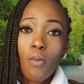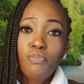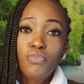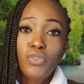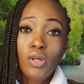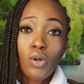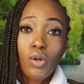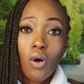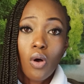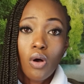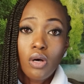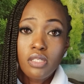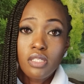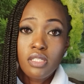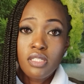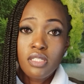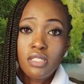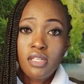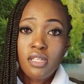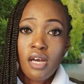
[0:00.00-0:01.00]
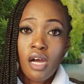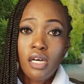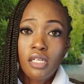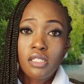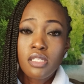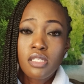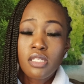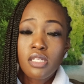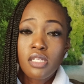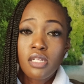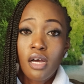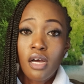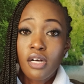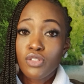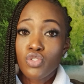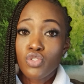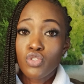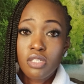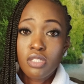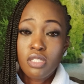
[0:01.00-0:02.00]
the loss that
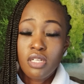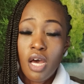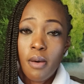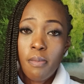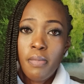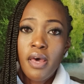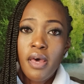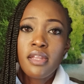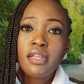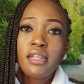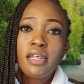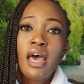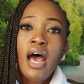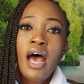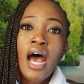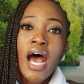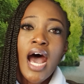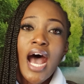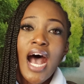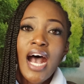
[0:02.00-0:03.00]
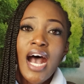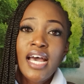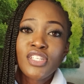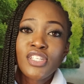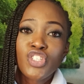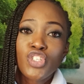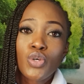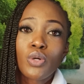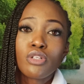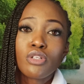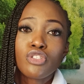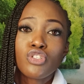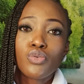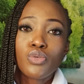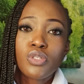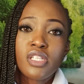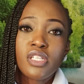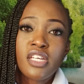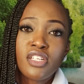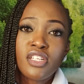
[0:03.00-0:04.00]
has just happened, and you
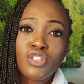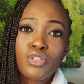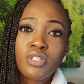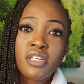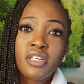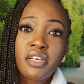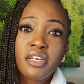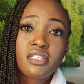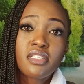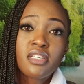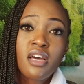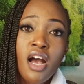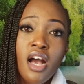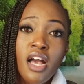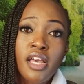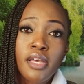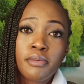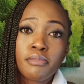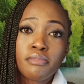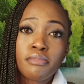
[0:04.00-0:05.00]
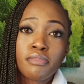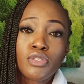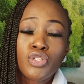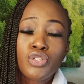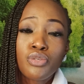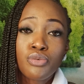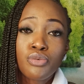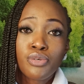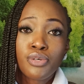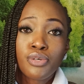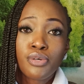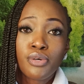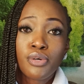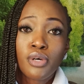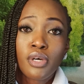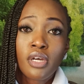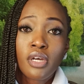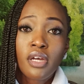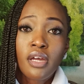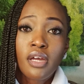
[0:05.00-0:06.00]
also need to take time to
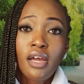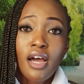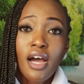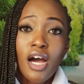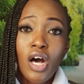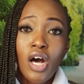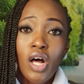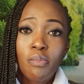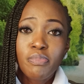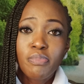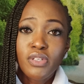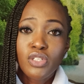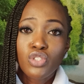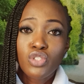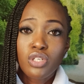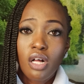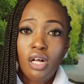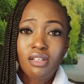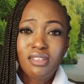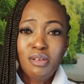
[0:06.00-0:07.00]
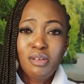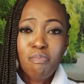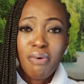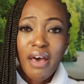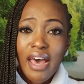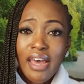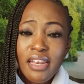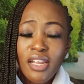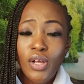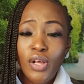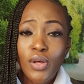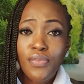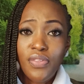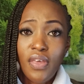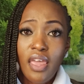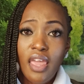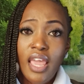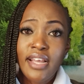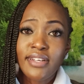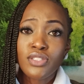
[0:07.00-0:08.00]
help the child, depending on
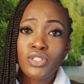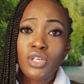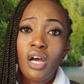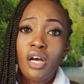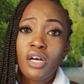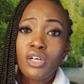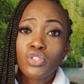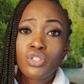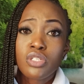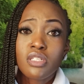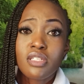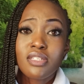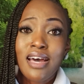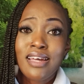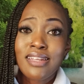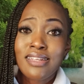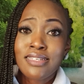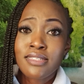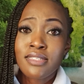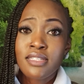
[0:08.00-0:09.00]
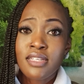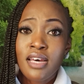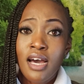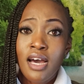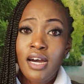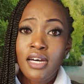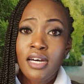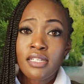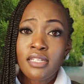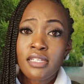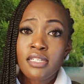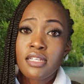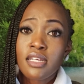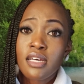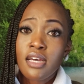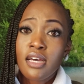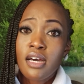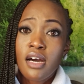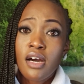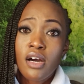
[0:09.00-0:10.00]
their age, just understand
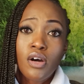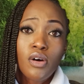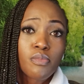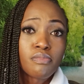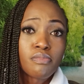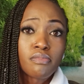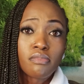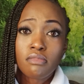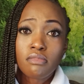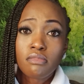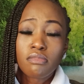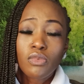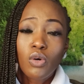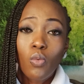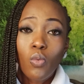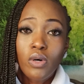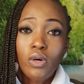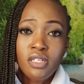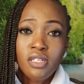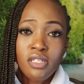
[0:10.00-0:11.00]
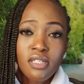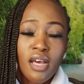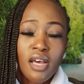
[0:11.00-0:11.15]
what has